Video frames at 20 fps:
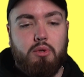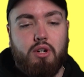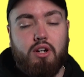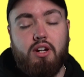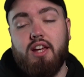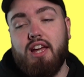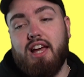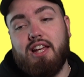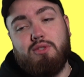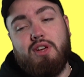
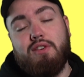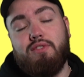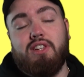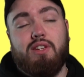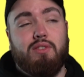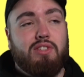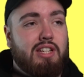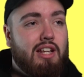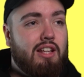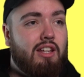but that's what everyone
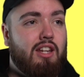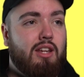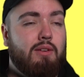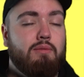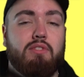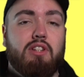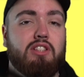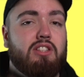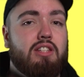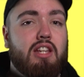keeps telling
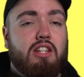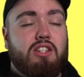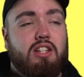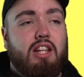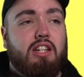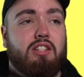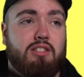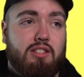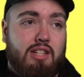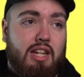him. Deji,
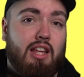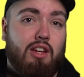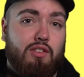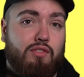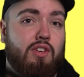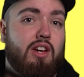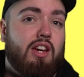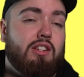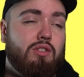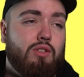that's, take that
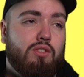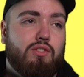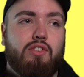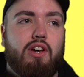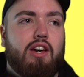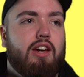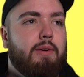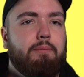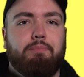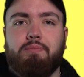fight. It's a good
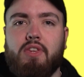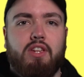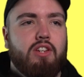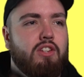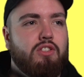fight.